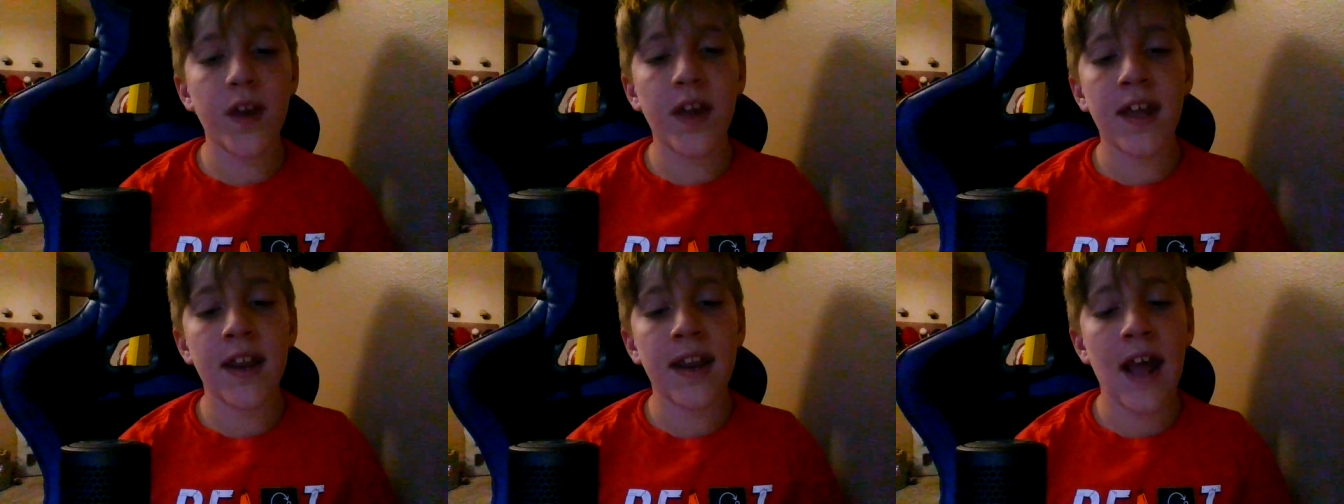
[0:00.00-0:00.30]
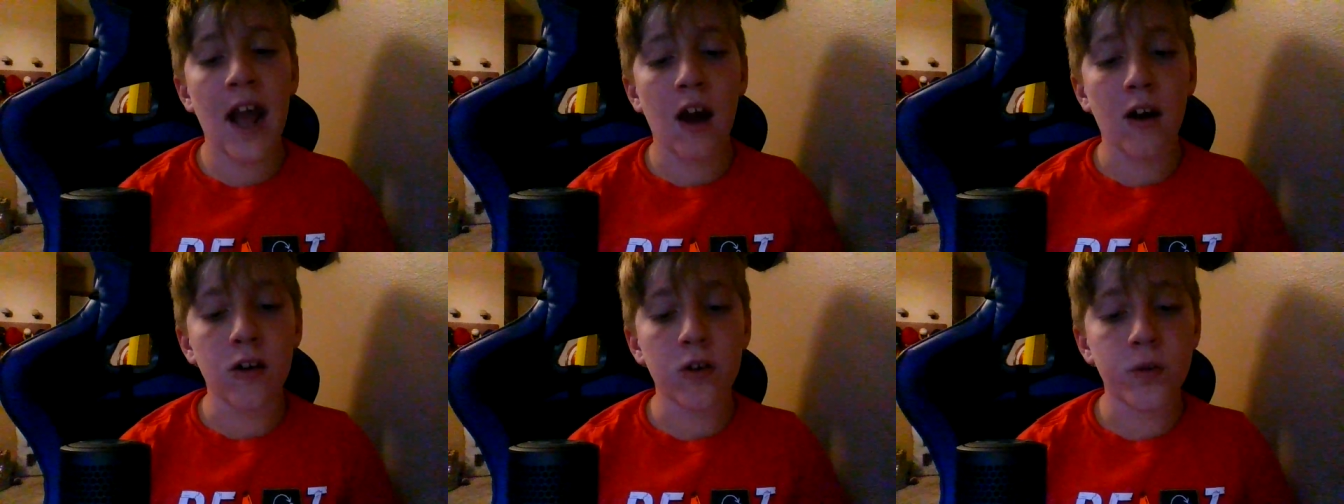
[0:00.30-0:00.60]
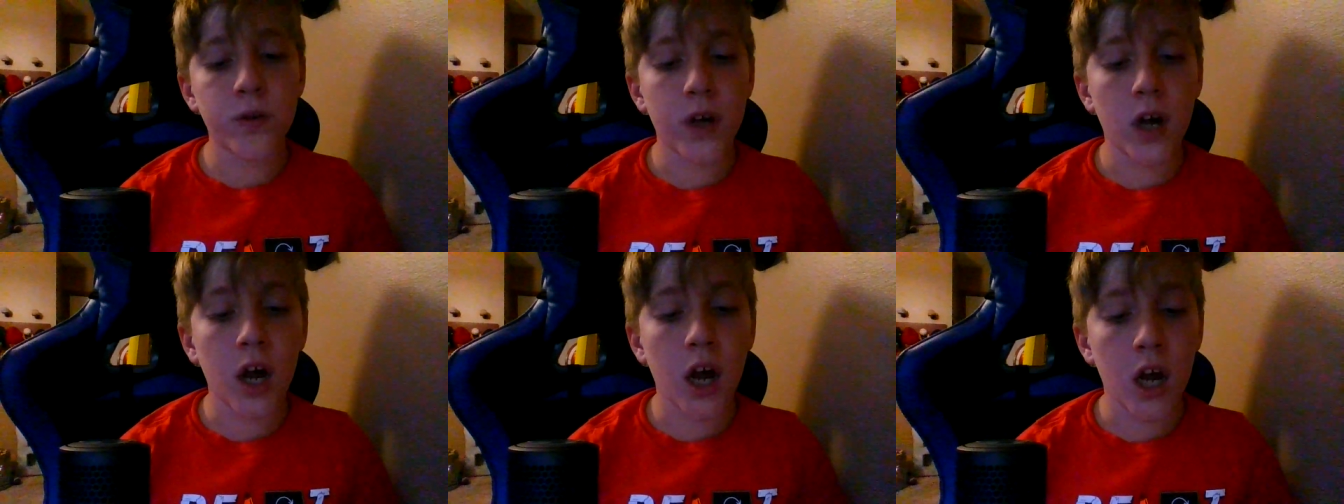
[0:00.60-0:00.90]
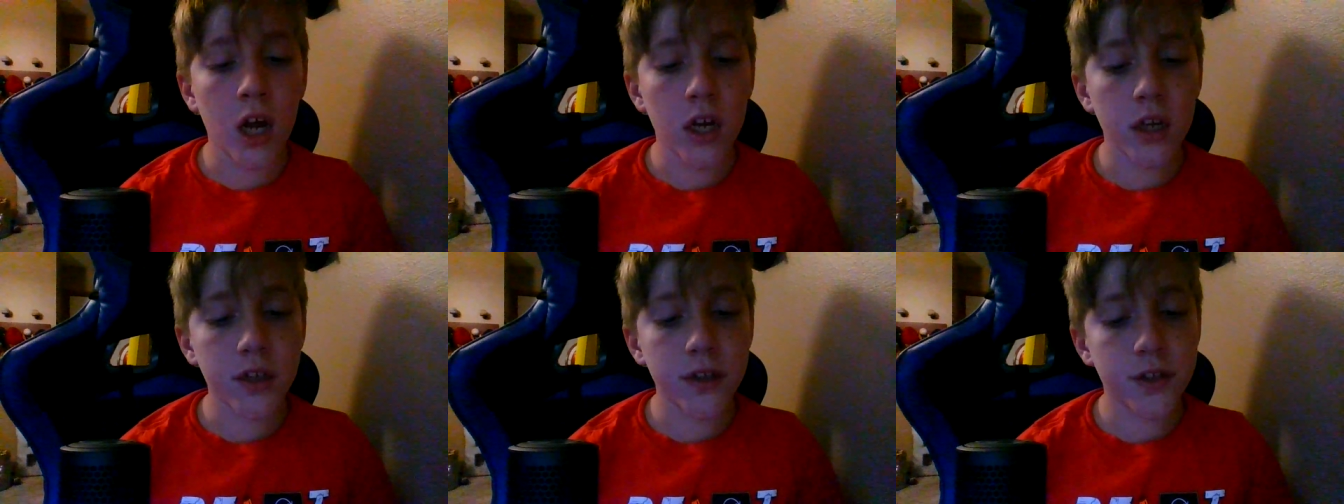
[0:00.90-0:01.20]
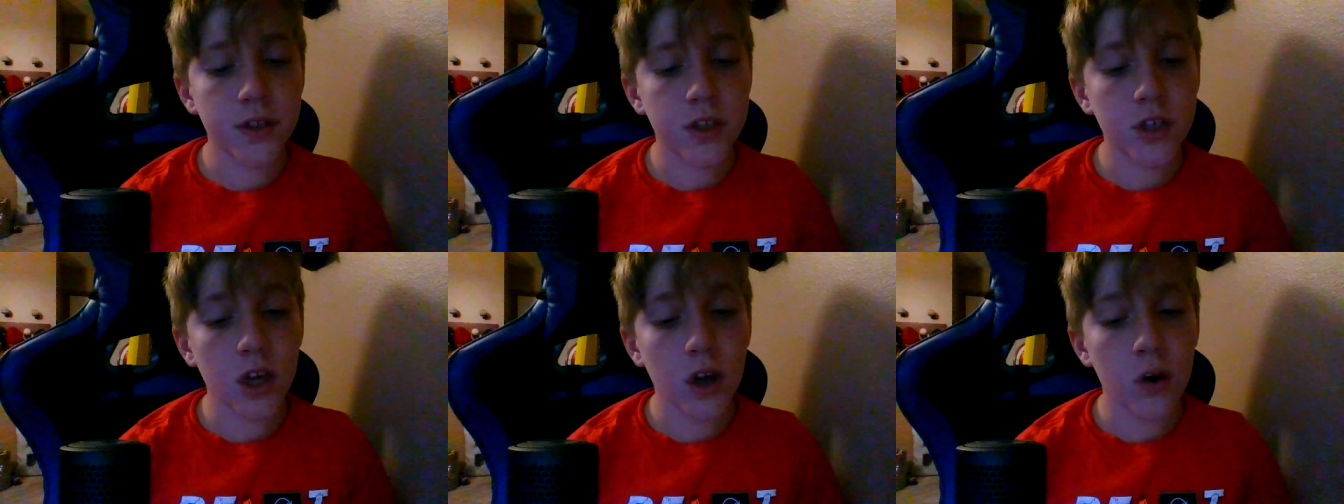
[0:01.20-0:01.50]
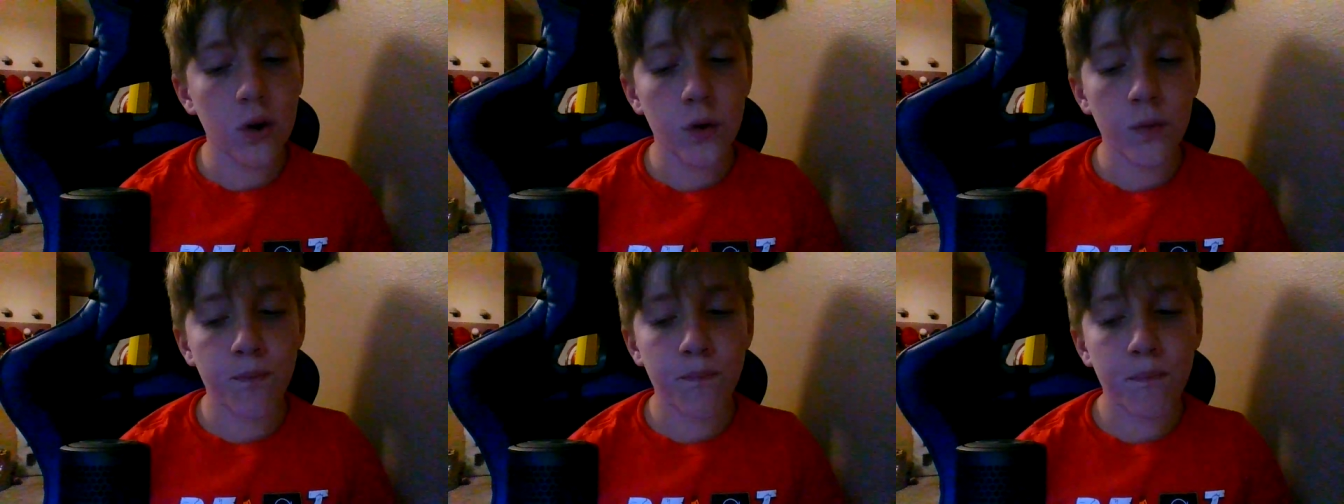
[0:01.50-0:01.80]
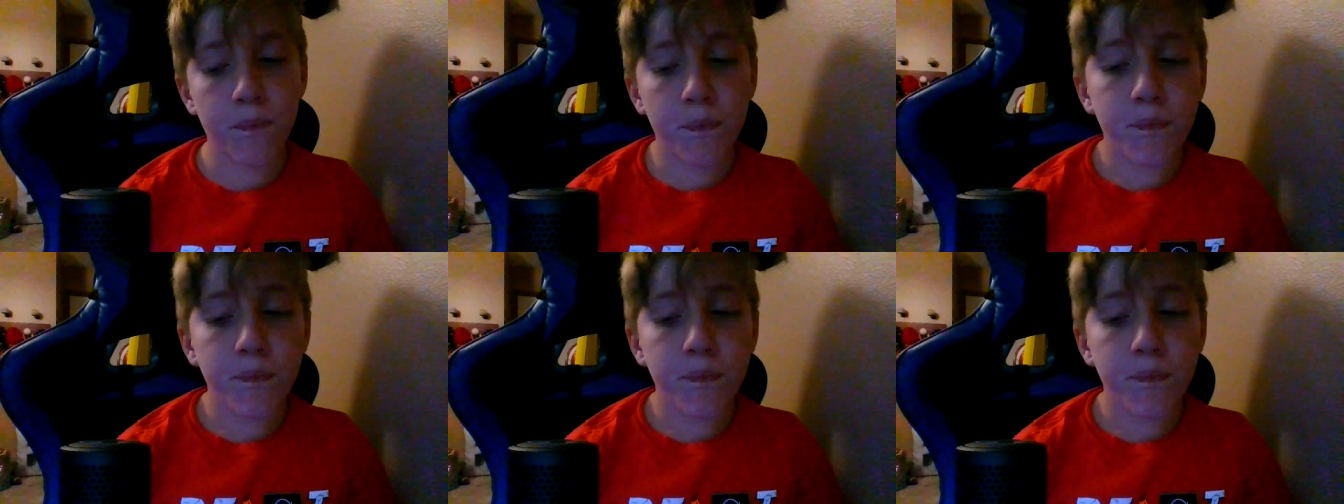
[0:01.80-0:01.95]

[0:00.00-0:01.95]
and now, uh, so